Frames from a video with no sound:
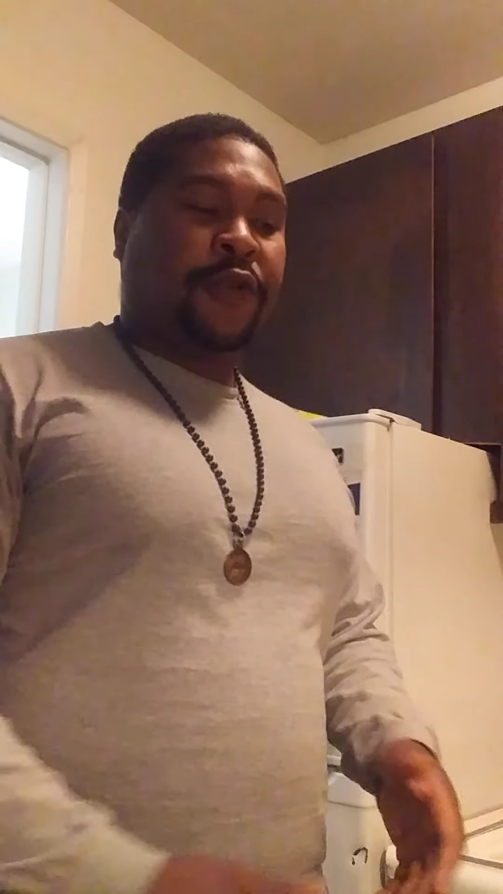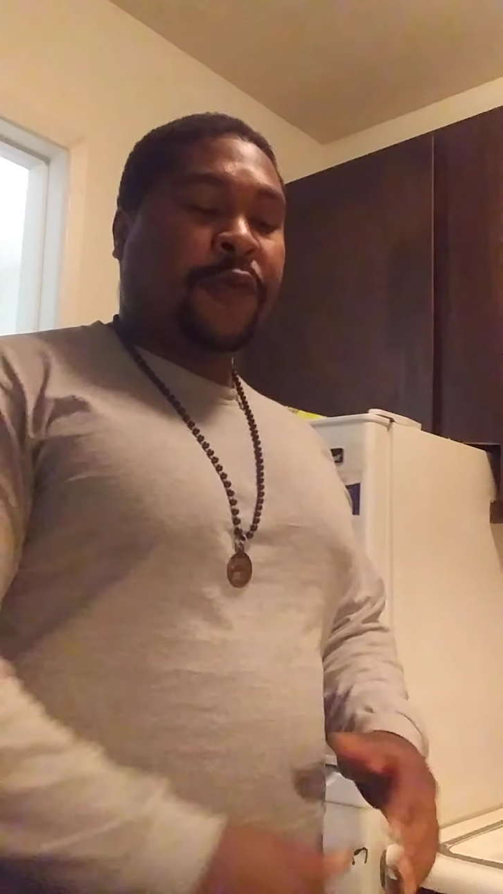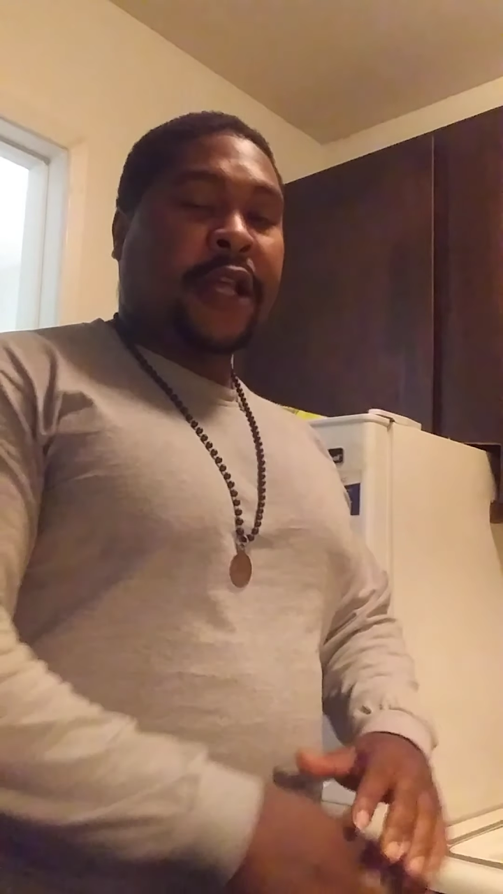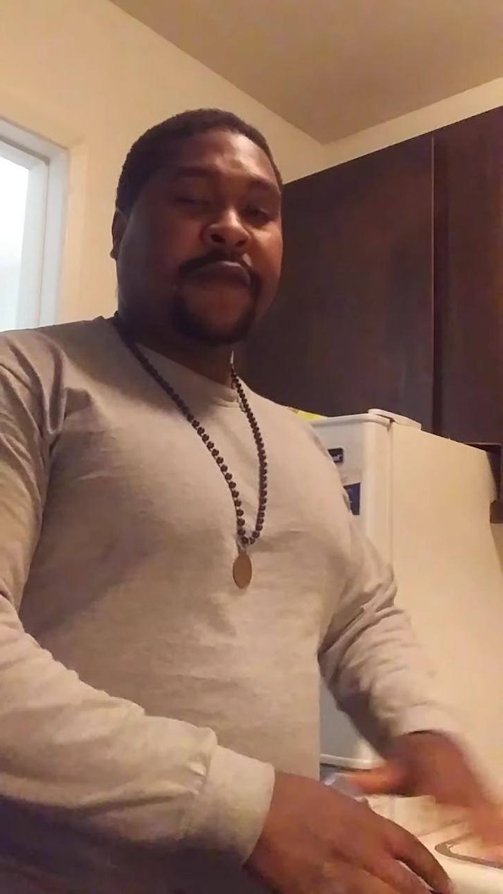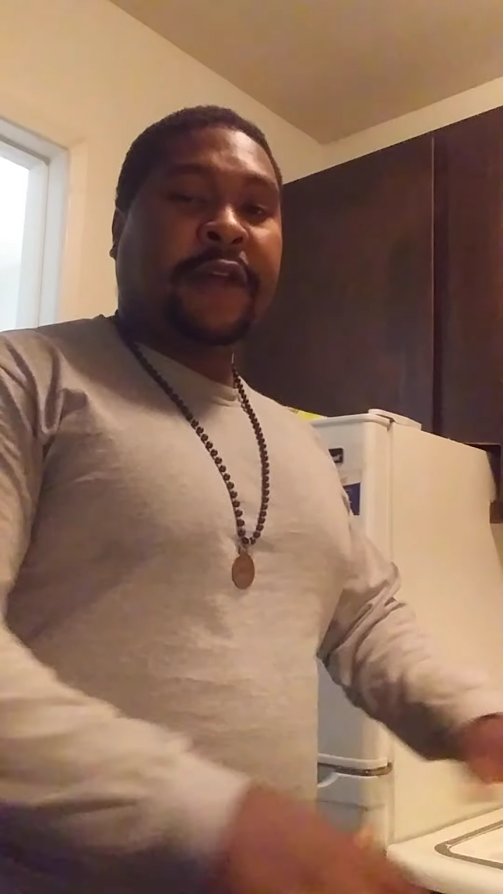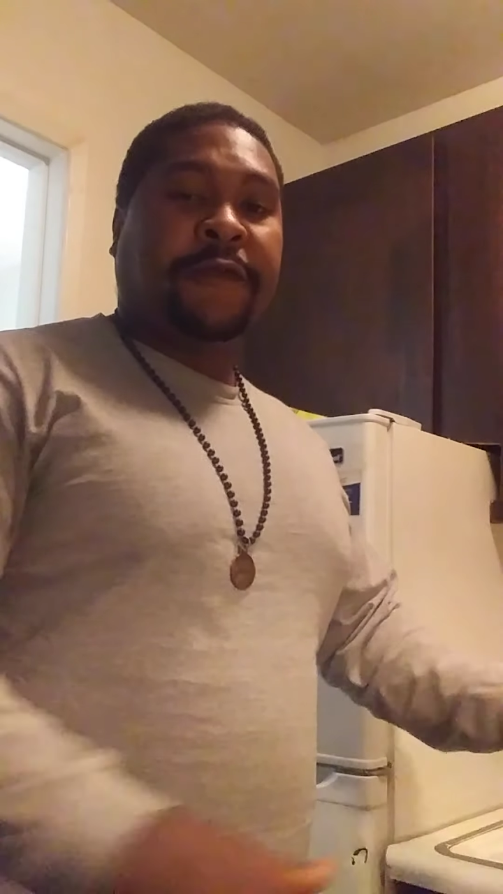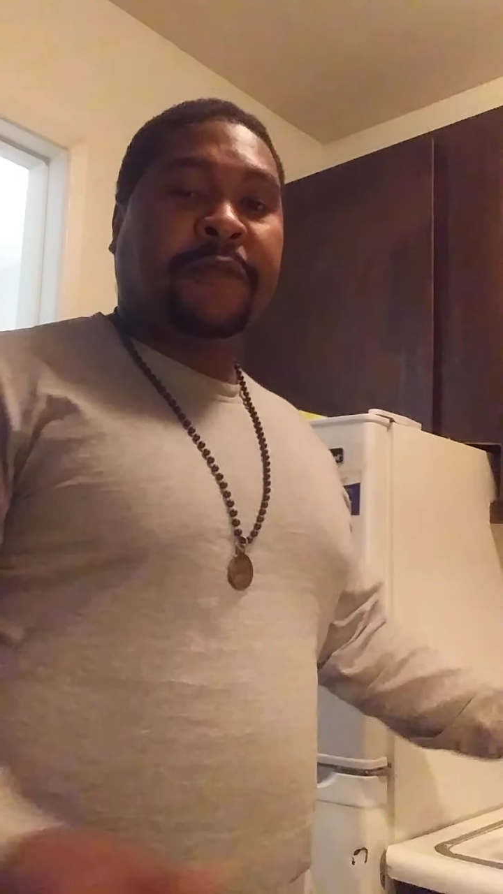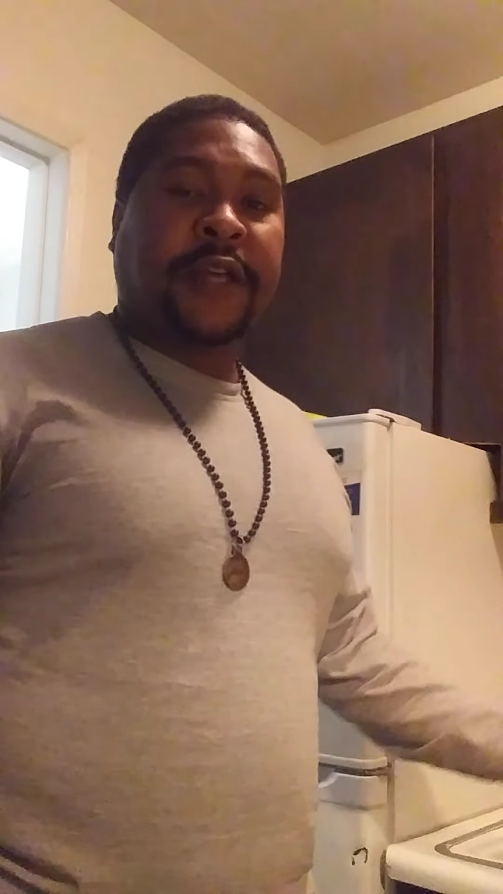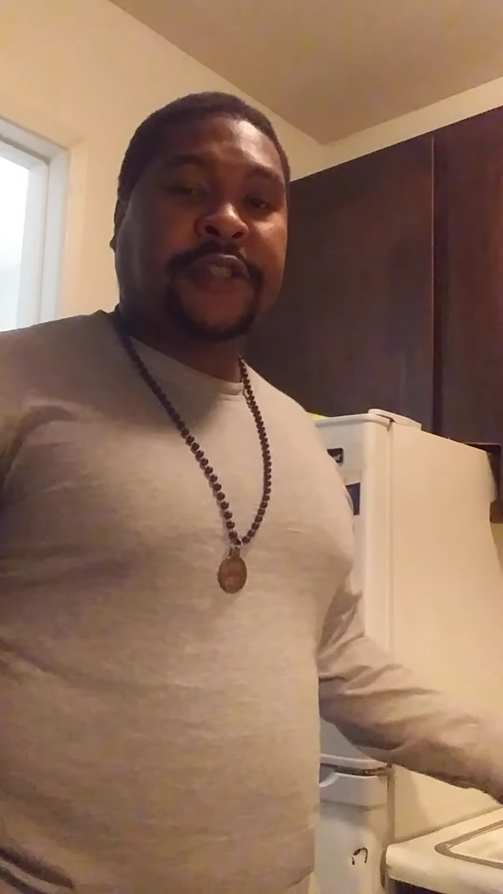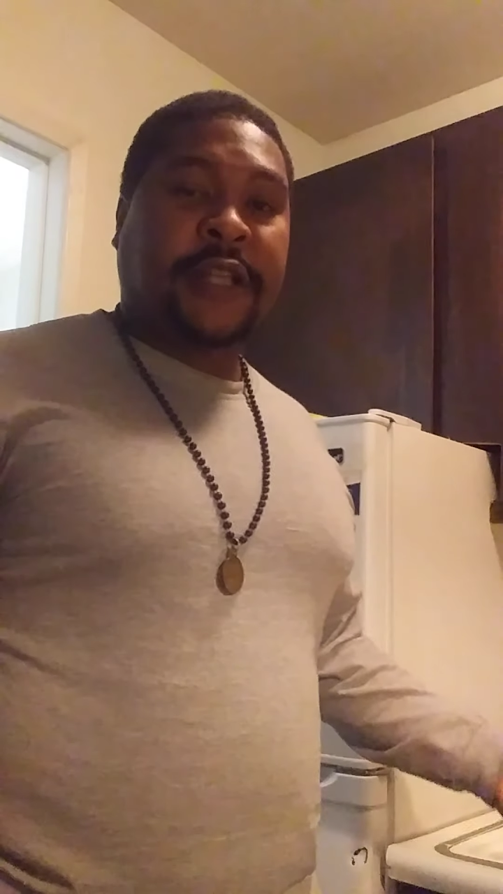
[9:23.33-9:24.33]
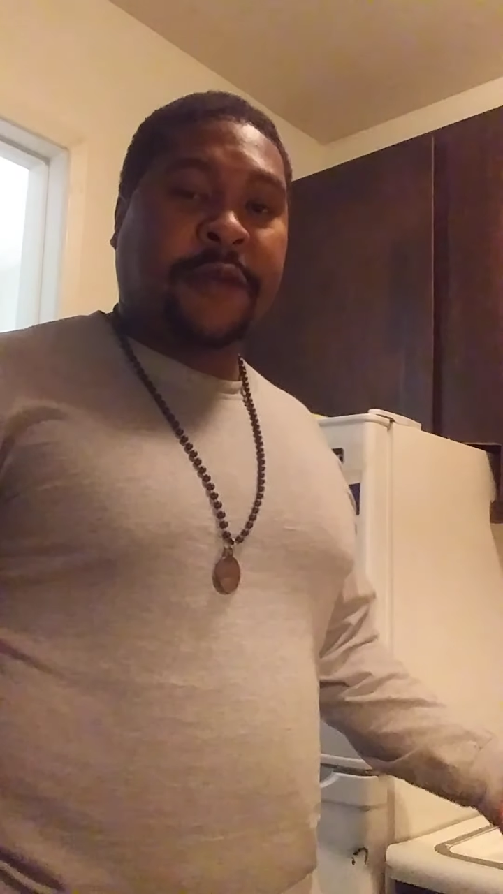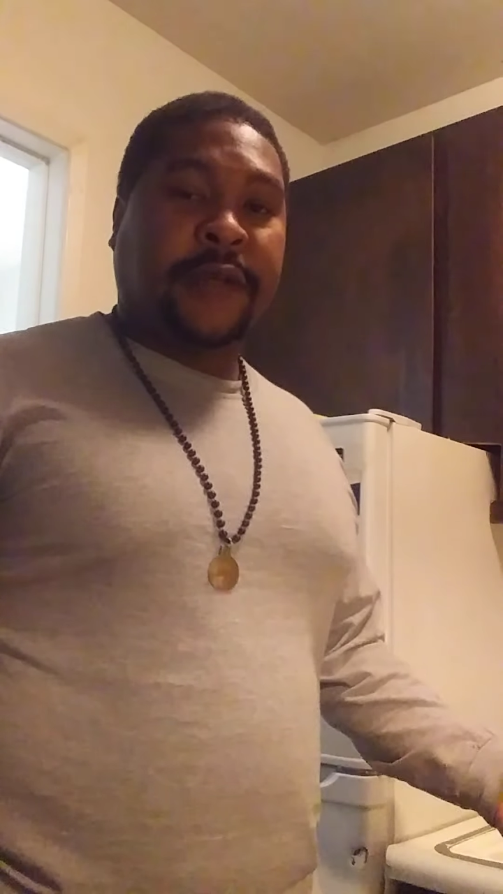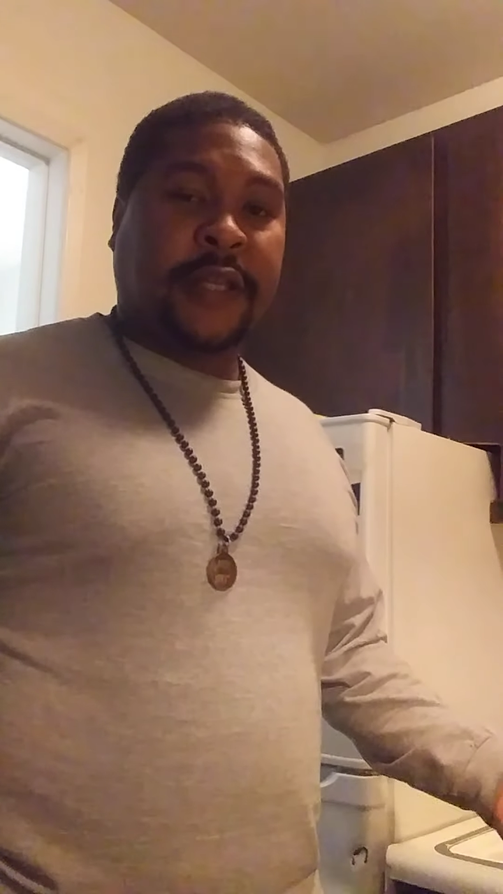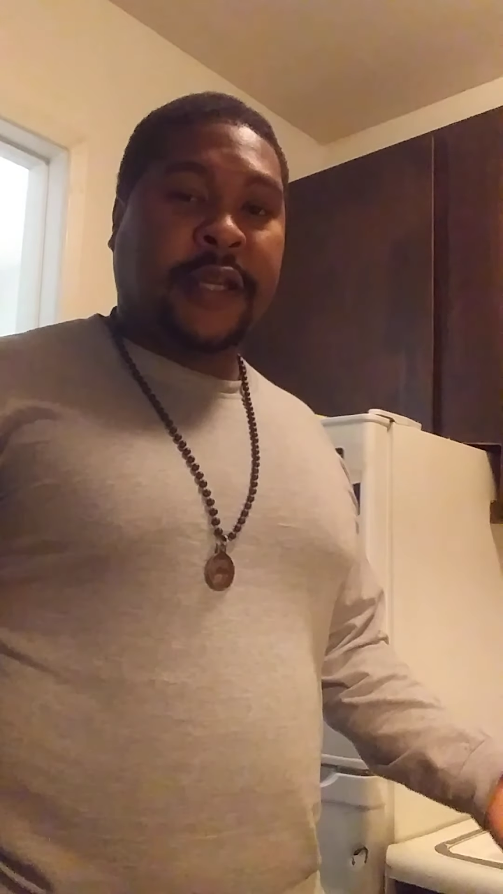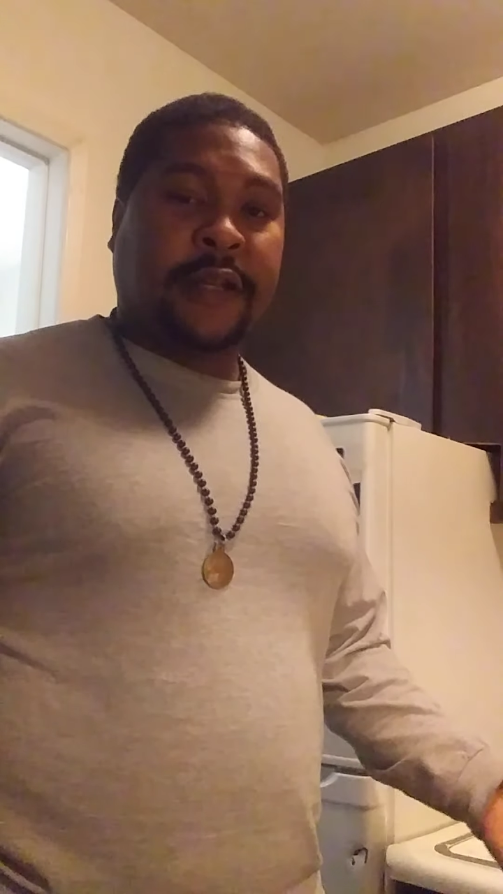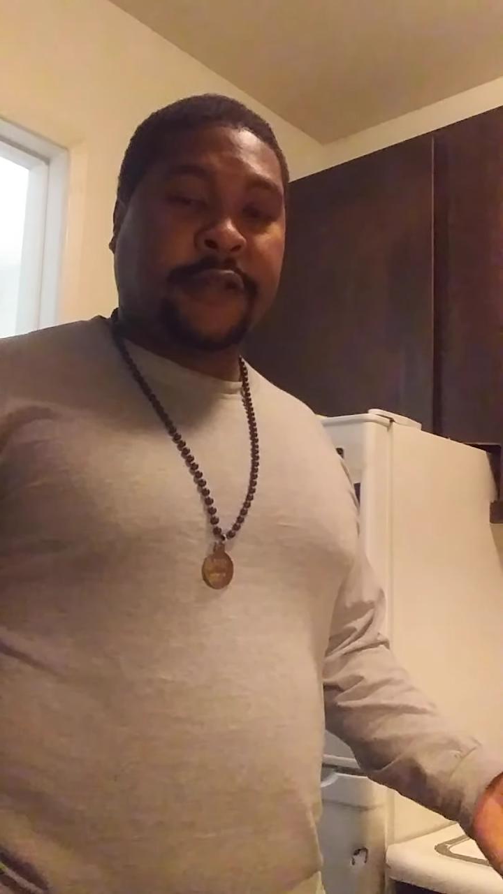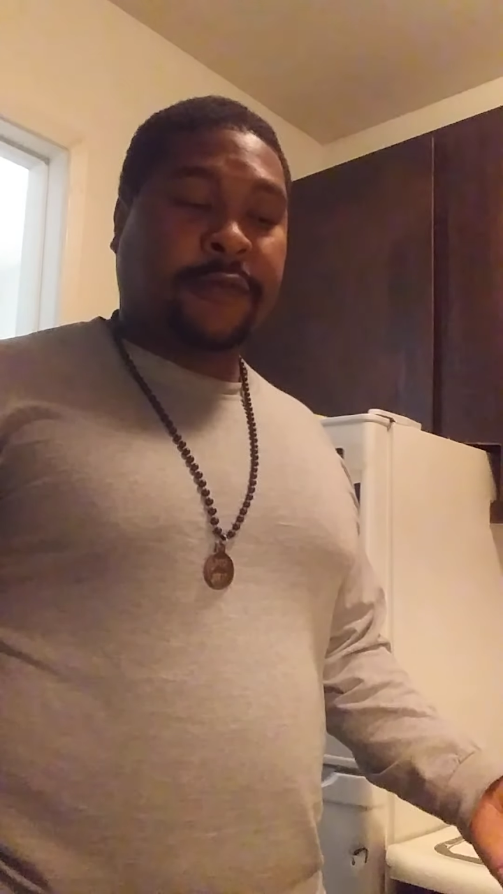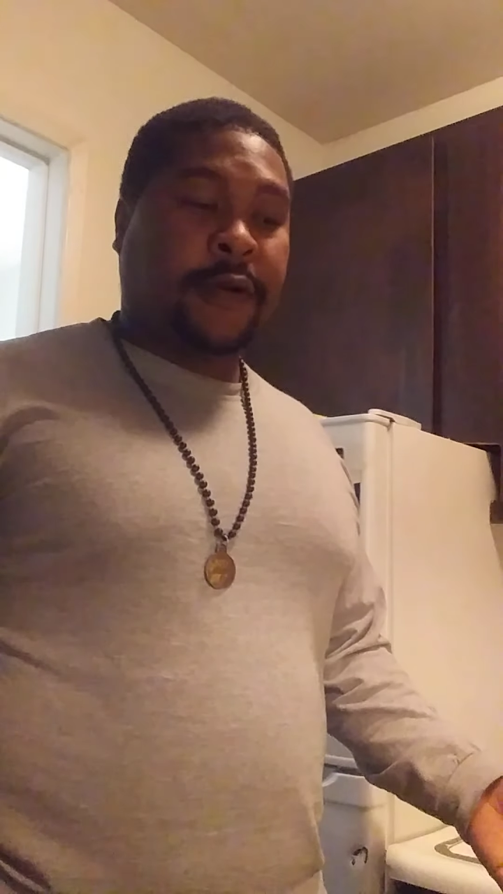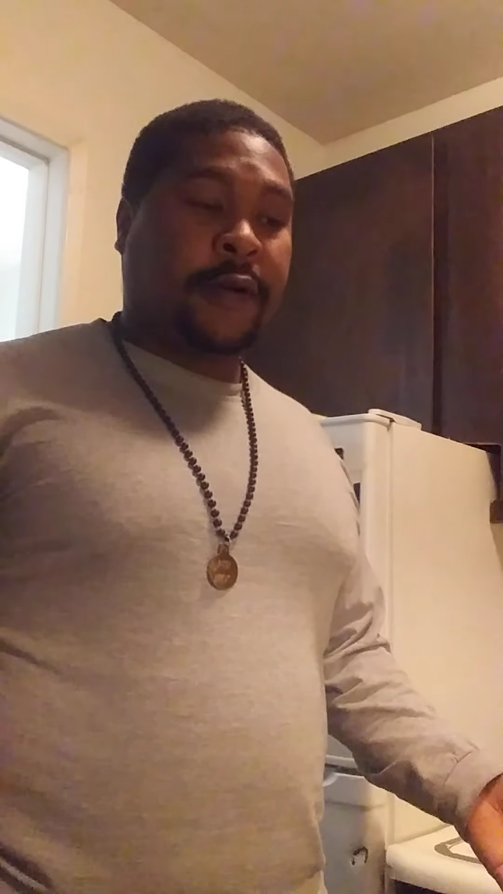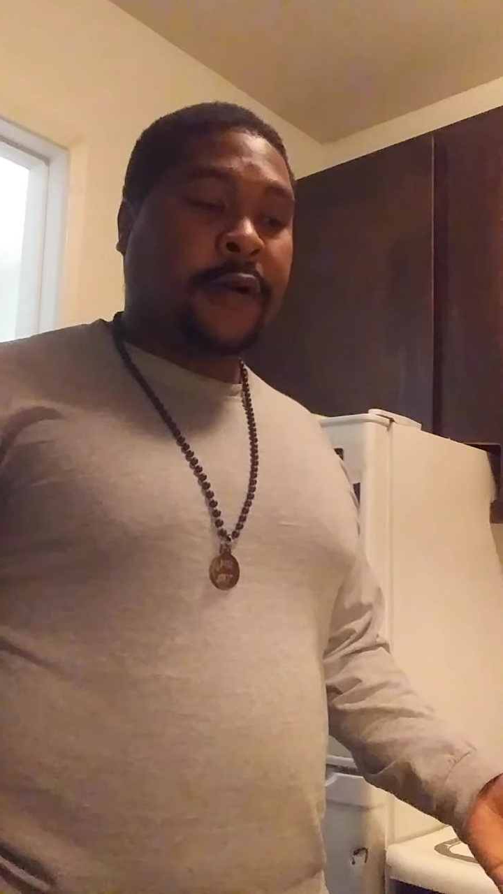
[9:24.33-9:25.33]
to whatever information that we need in
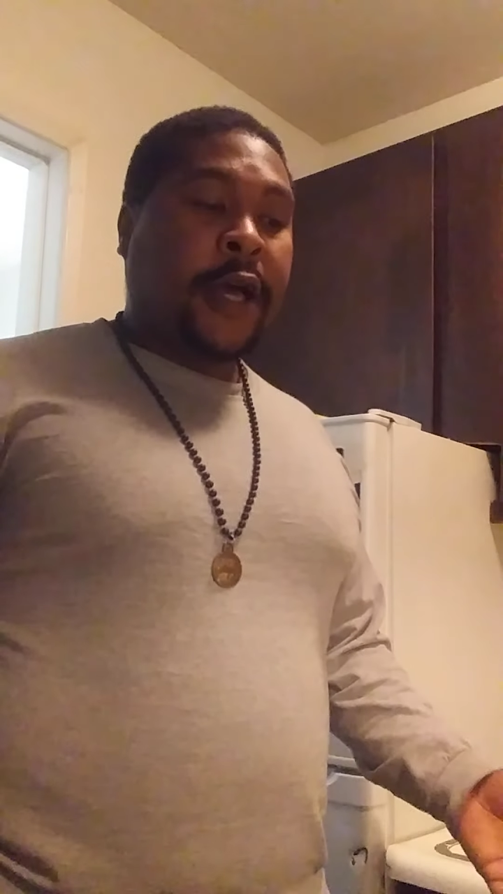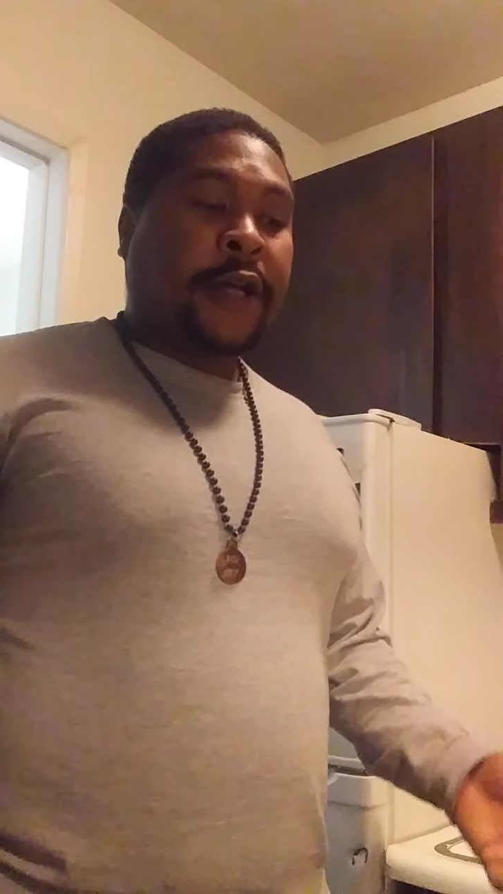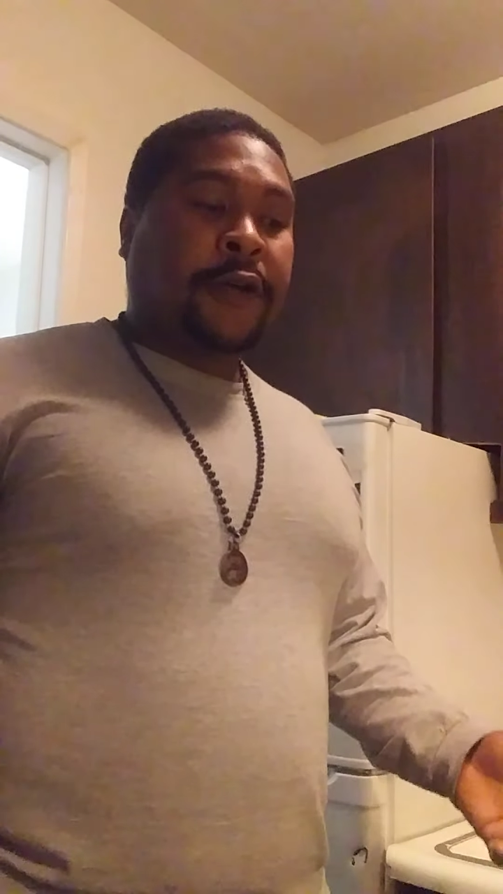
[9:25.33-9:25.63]
this world.